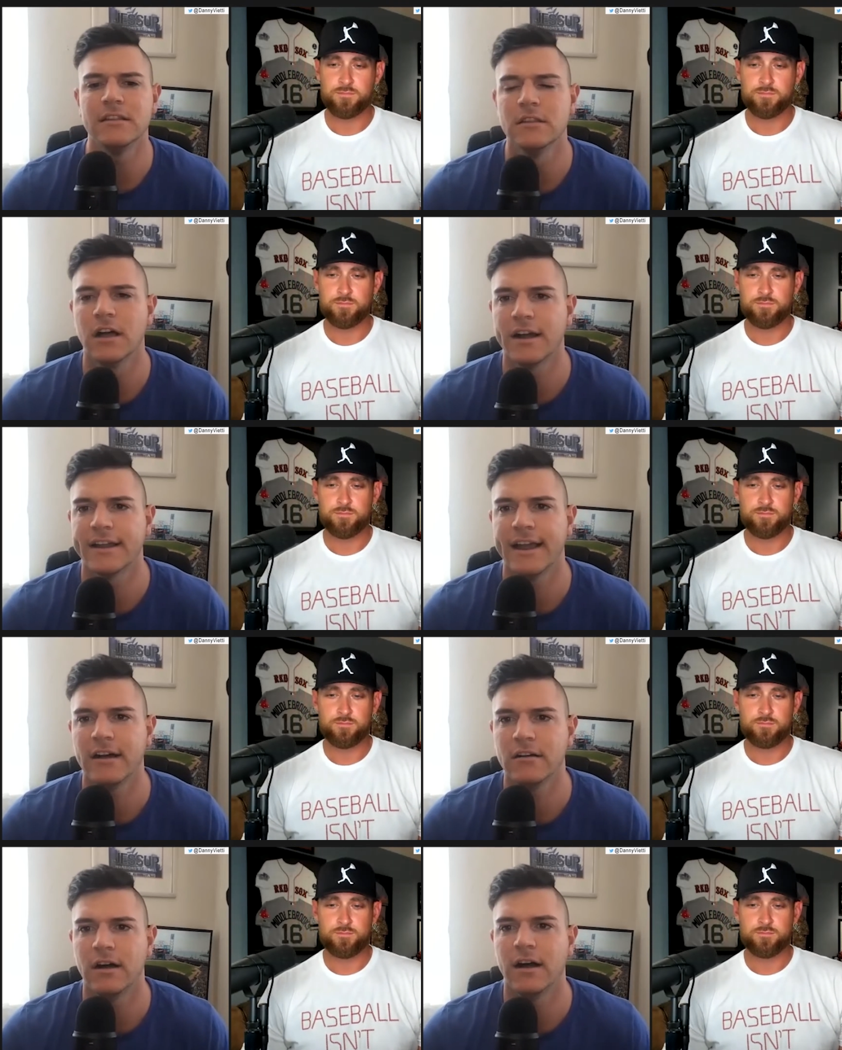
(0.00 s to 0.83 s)

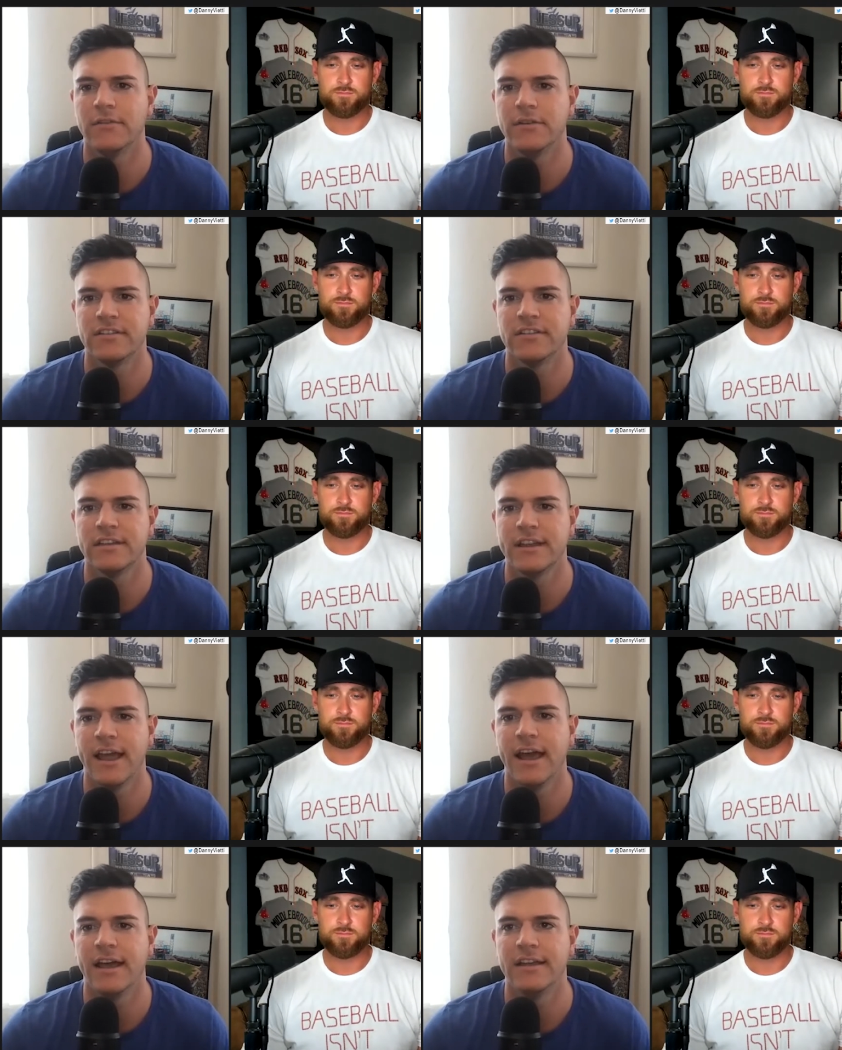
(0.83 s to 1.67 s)
Speaker 1: lockout obviously
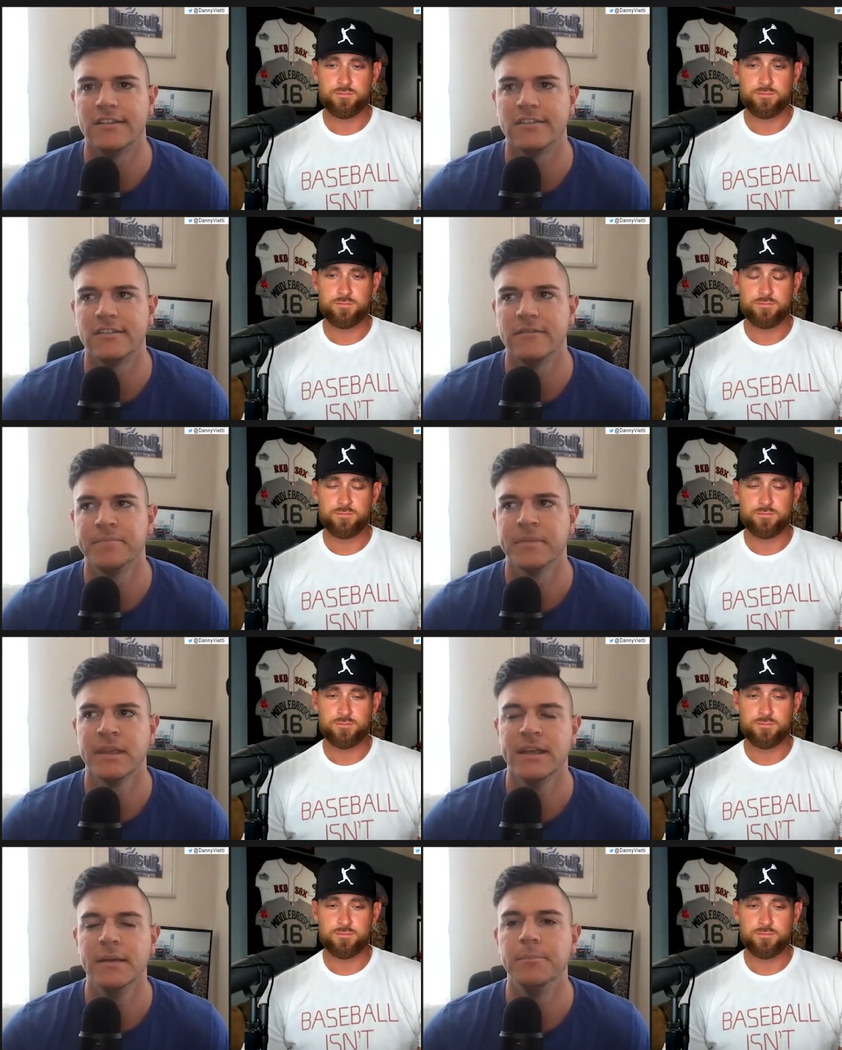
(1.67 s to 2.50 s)
has
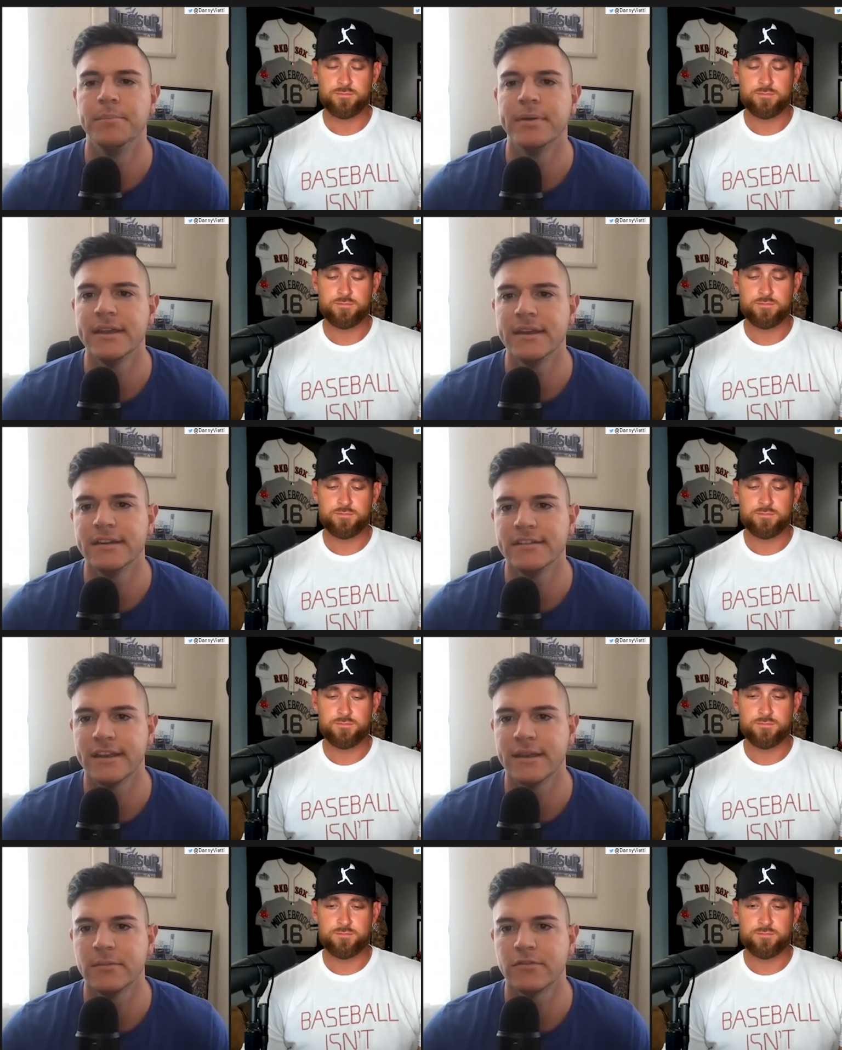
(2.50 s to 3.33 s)
impeded
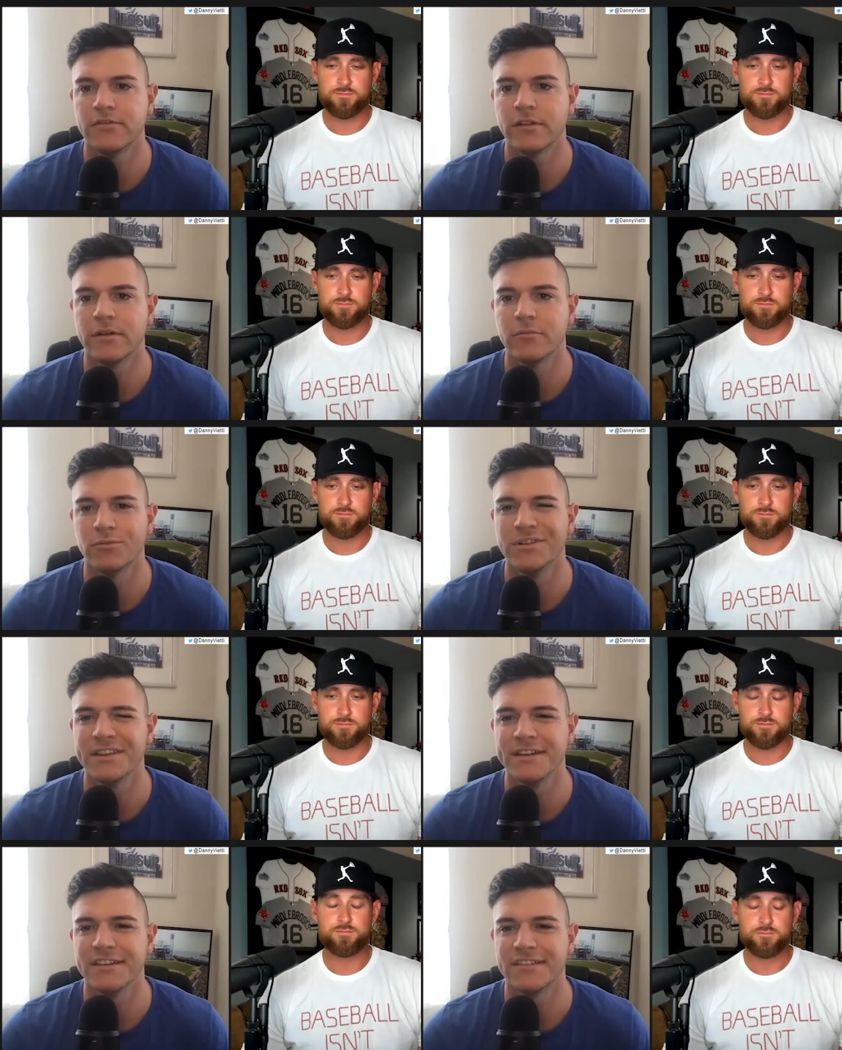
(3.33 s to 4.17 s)
teams from
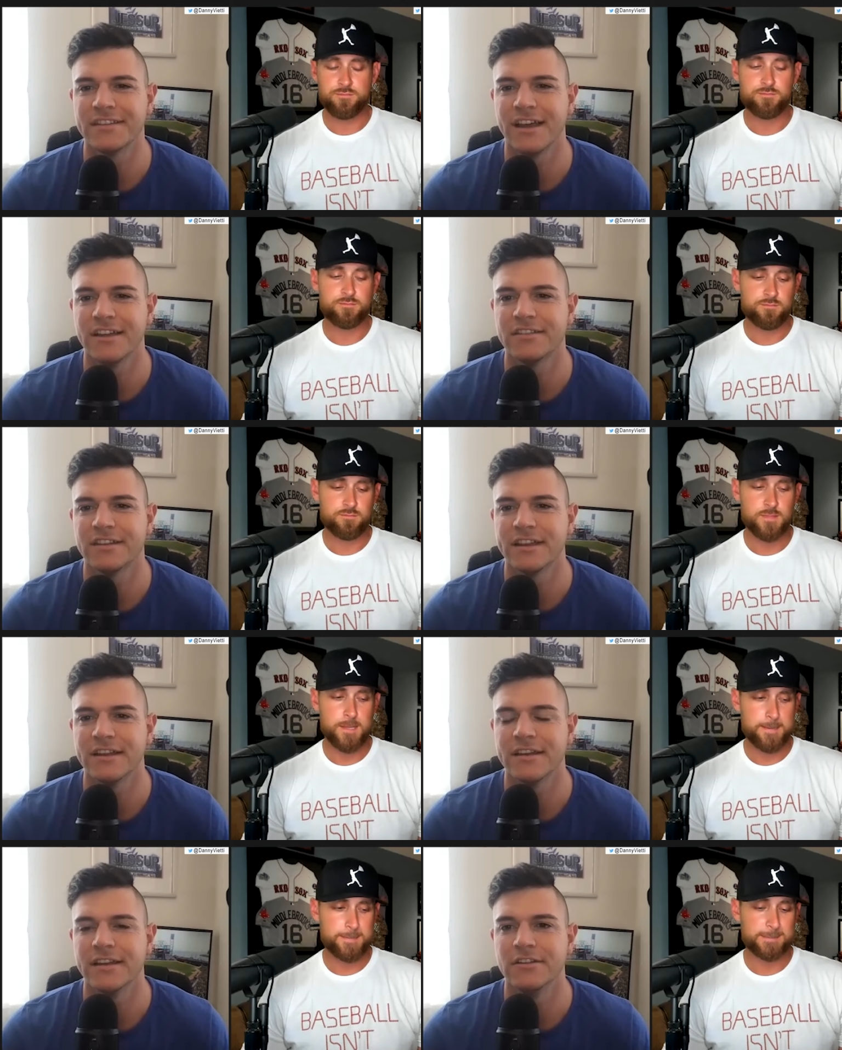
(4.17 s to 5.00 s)
really discussing
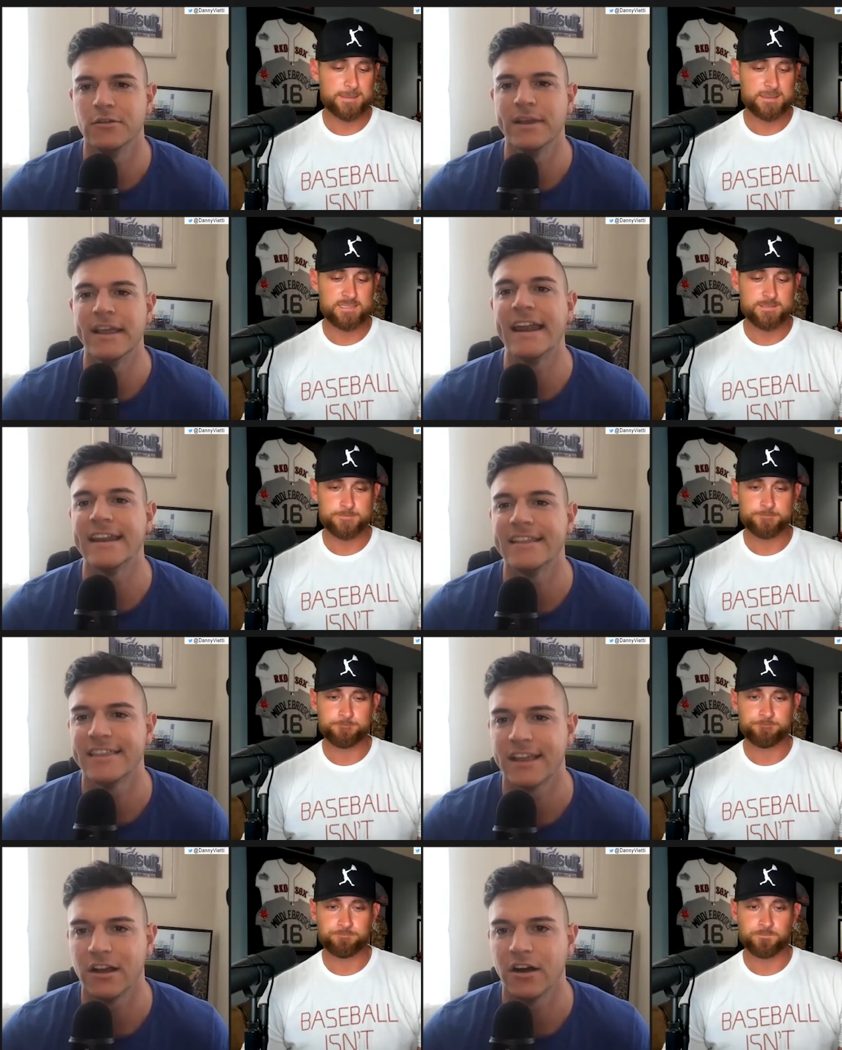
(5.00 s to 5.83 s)
and, and doing
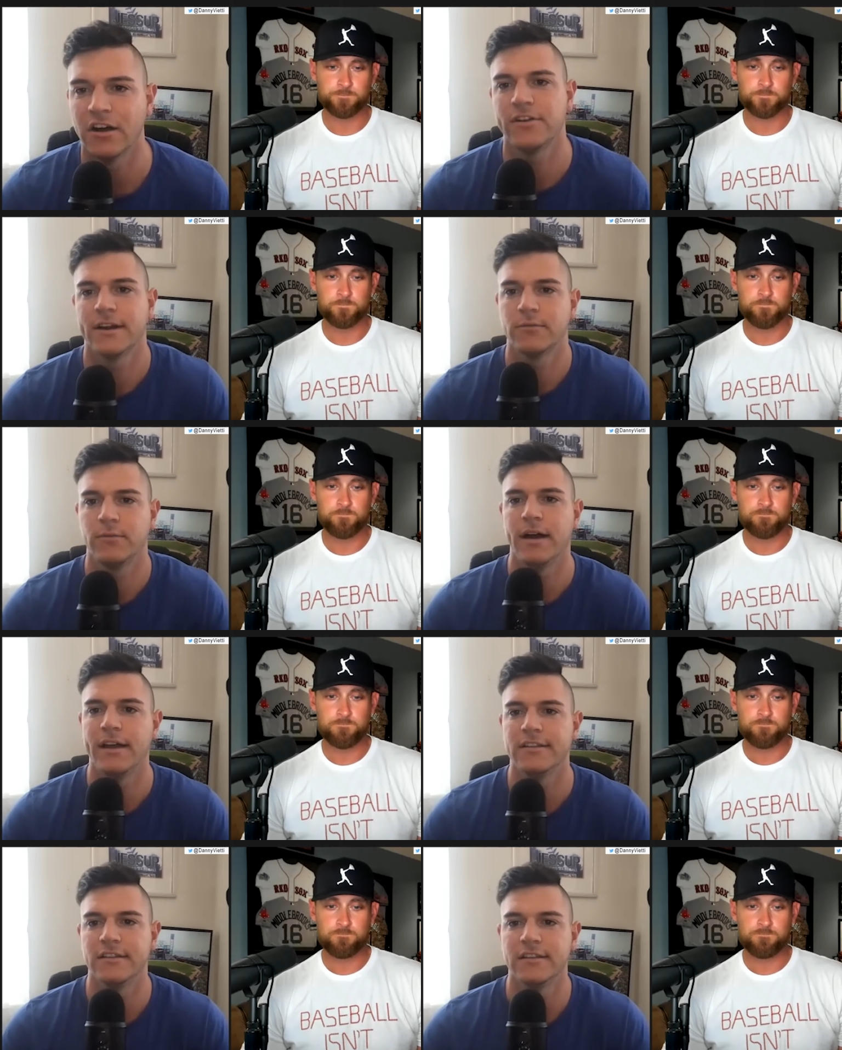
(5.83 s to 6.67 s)
anything
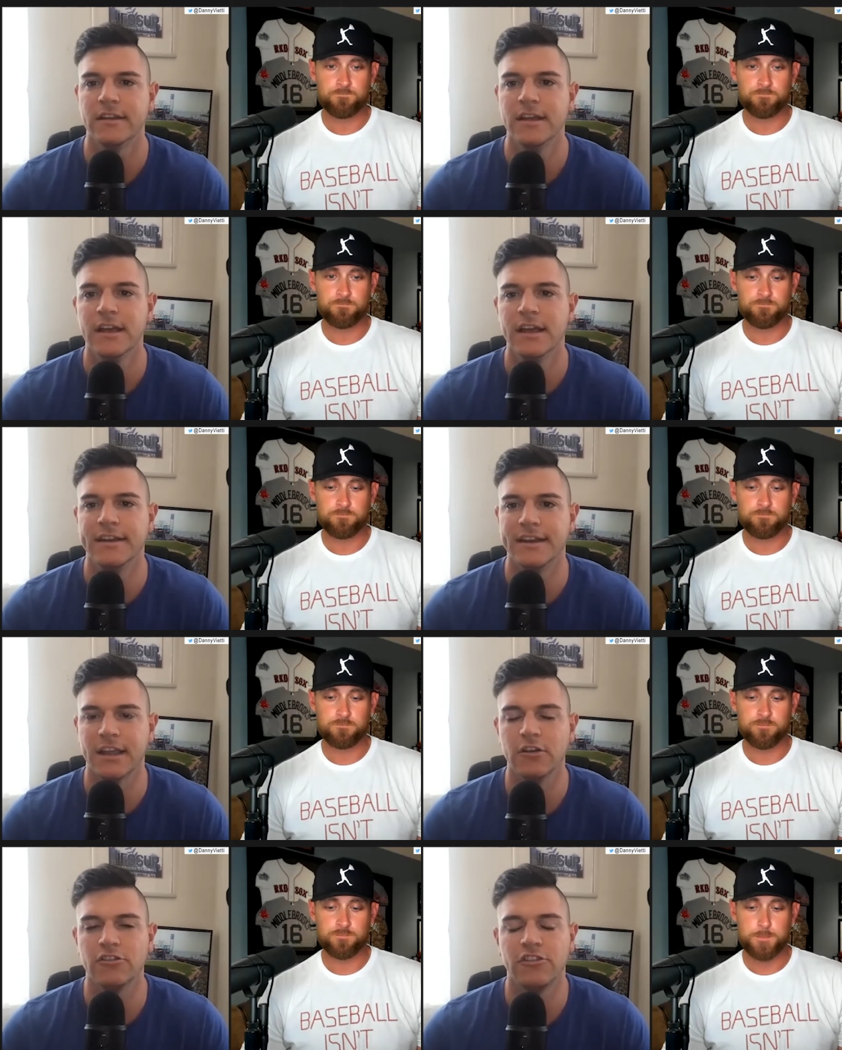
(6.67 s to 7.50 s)
contract-wise and, and
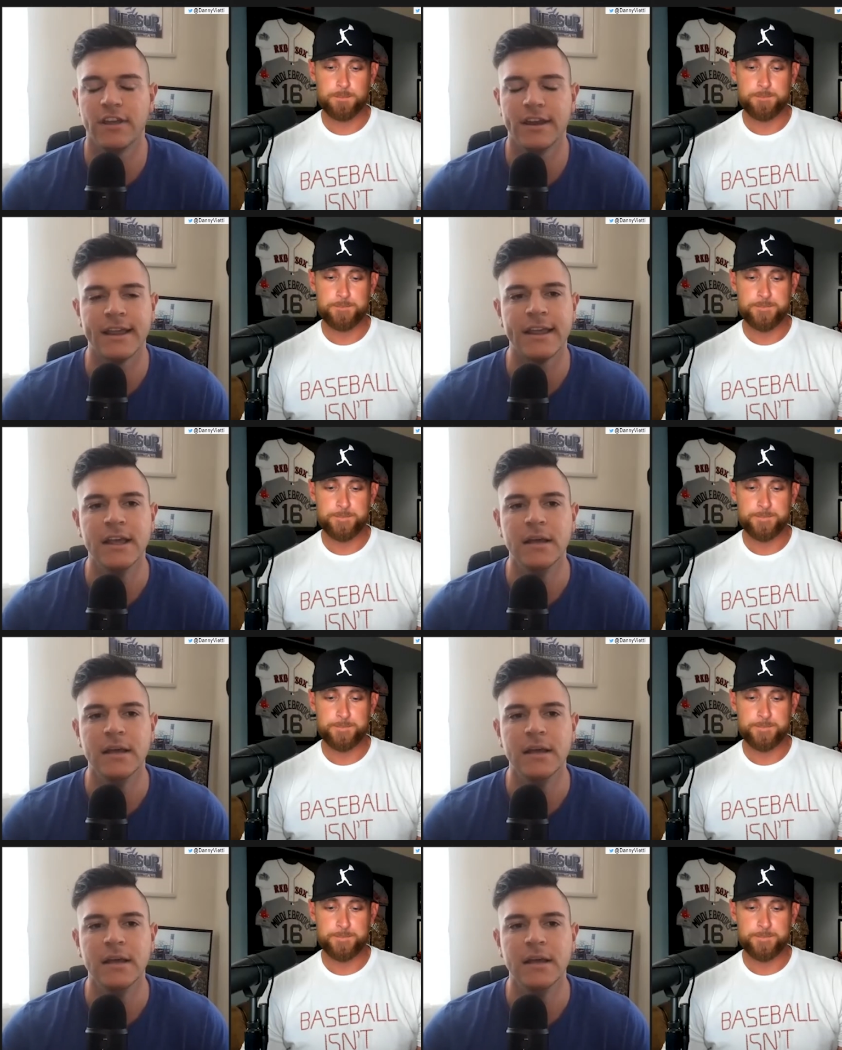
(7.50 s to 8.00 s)
negotiating.